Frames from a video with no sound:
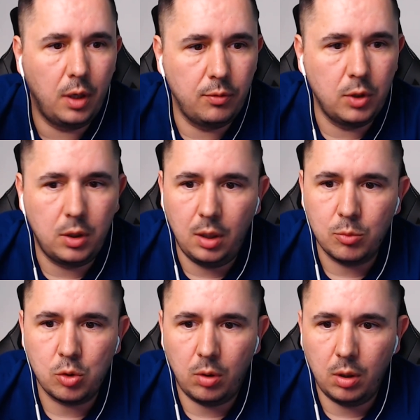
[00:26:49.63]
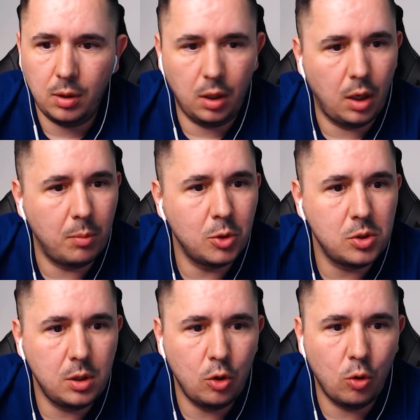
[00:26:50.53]
I have the team. So again, I'm the
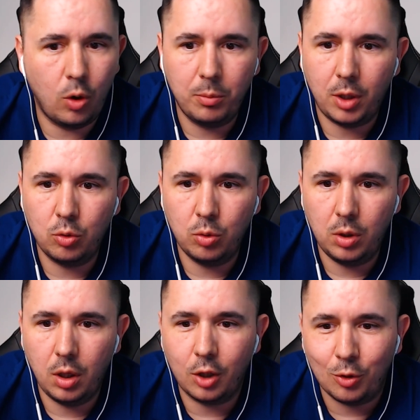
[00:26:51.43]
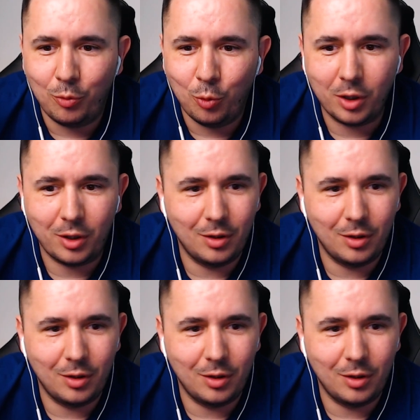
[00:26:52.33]
CEO. I'm not doing a lot of work